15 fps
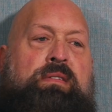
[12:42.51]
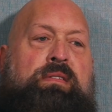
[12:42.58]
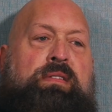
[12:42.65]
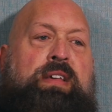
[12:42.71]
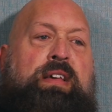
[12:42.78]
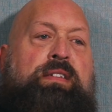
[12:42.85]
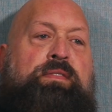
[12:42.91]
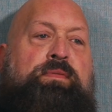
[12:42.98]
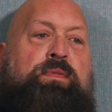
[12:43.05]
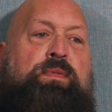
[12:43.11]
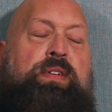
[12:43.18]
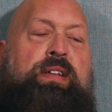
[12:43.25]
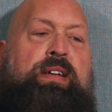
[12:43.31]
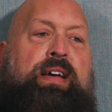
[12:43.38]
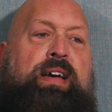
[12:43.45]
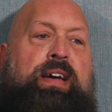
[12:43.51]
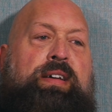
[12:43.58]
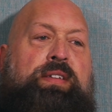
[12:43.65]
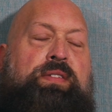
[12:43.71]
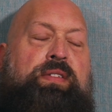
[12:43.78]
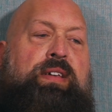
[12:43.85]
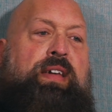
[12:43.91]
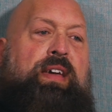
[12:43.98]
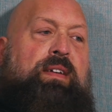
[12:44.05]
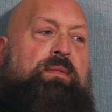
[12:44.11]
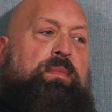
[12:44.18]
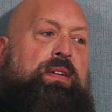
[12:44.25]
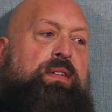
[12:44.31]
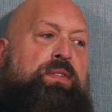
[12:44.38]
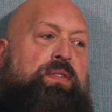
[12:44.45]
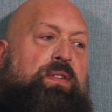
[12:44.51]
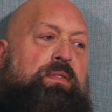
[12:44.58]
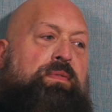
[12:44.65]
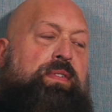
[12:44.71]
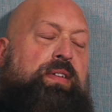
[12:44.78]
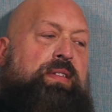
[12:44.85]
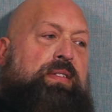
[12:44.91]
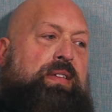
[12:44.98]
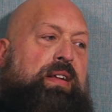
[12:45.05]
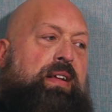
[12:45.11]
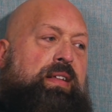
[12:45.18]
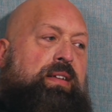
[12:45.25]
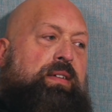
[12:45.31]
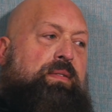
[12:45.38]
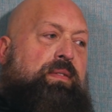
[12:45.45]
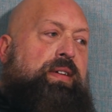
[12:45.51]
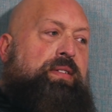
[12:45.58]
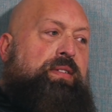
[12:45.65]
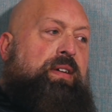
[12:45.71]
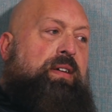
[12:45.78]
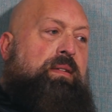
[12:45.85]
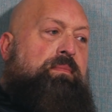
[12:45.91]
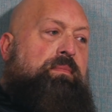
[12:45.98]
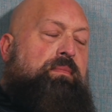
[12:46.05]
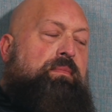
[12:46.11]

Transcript: Dennis Farina actually gave me a trophy and said I did a great job.